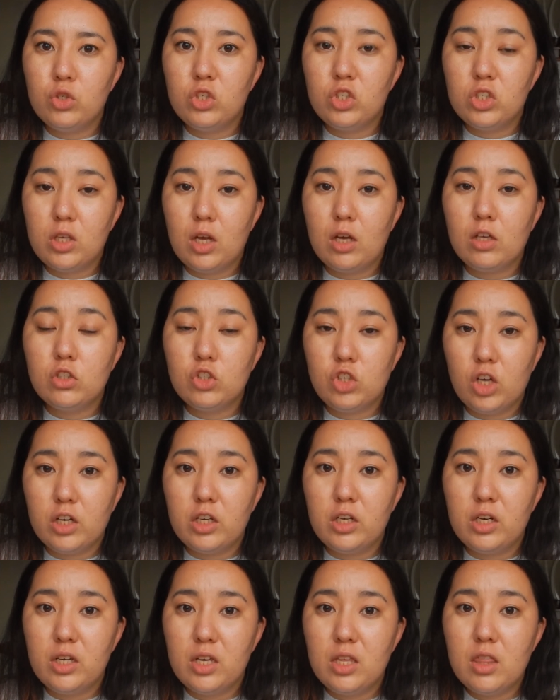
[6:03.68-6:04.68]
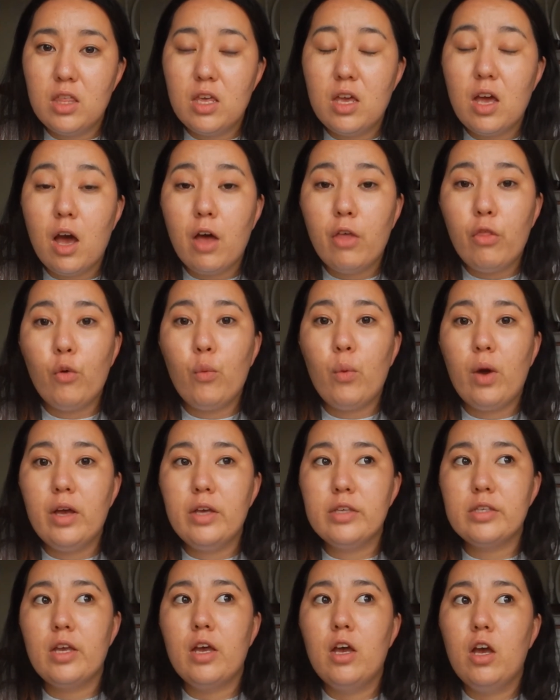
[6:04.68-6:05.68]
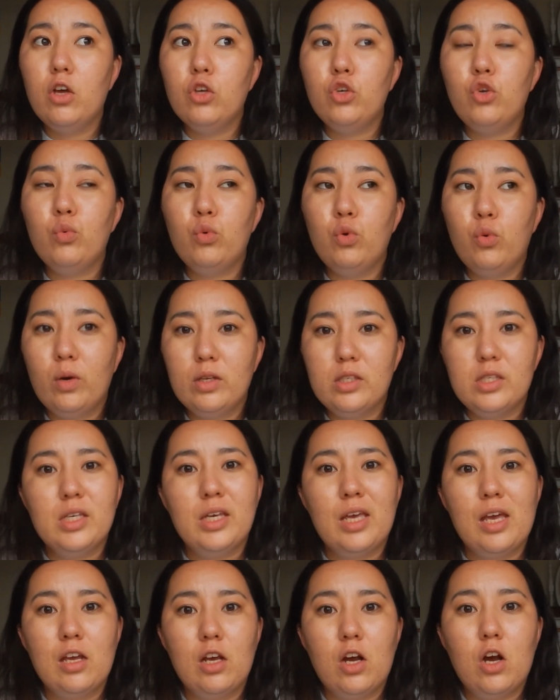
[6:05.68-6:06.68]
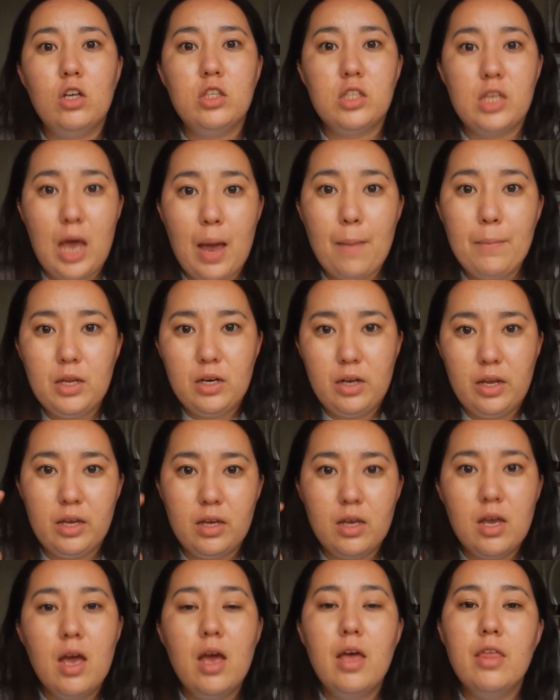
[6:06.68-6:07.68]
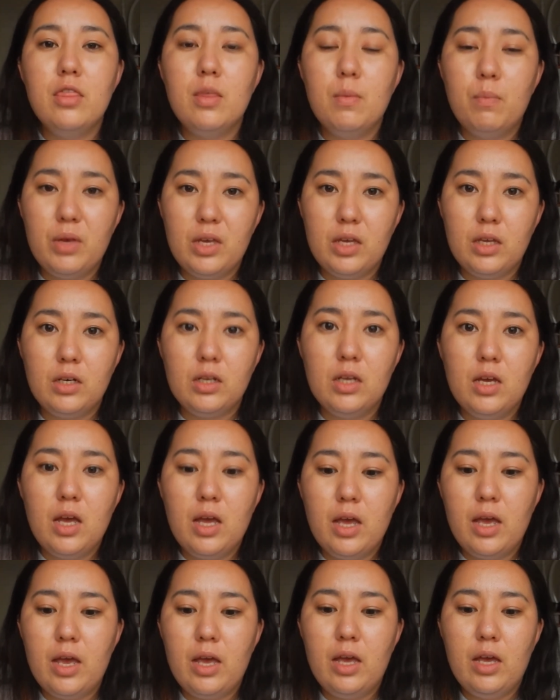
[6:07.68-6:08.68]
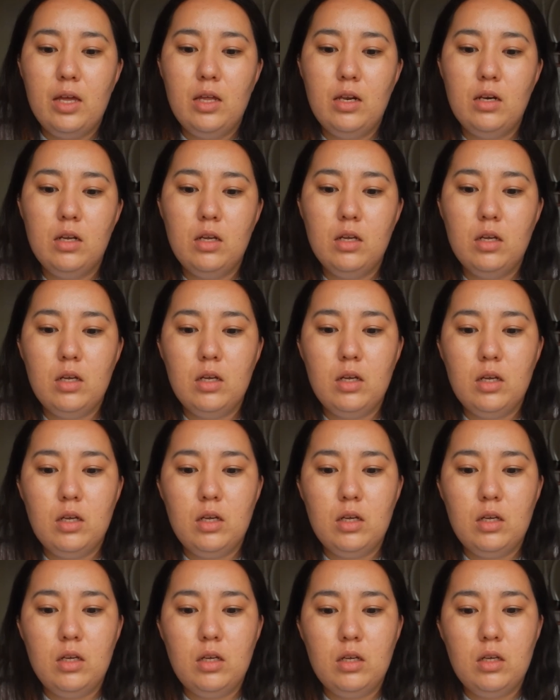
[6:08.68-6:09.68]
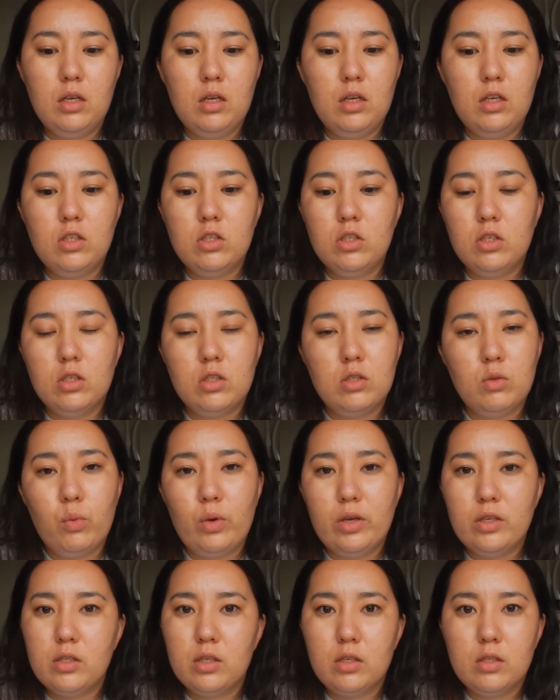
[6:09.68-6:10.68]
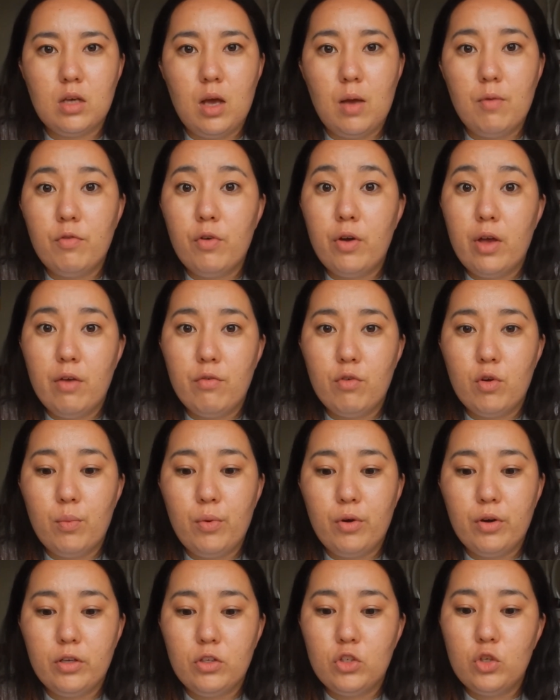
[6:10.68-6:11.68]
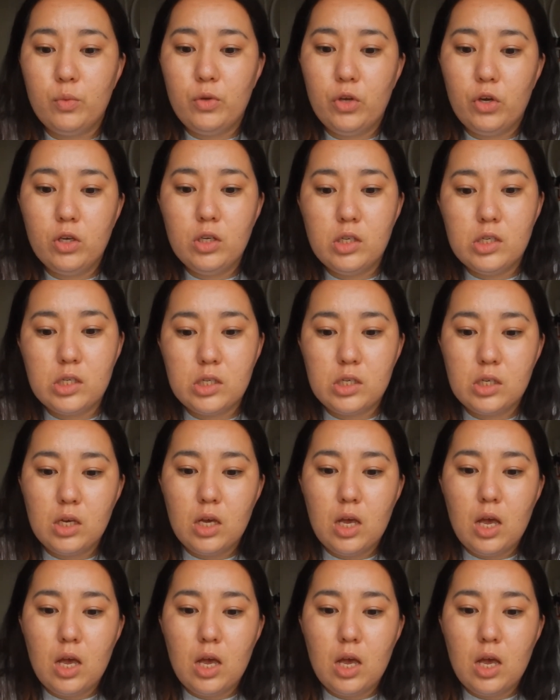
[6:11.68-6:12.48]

start chucking it in there, otherwise you will once again contaminate the bin, and it's just a waste of time for everybody, to be honest.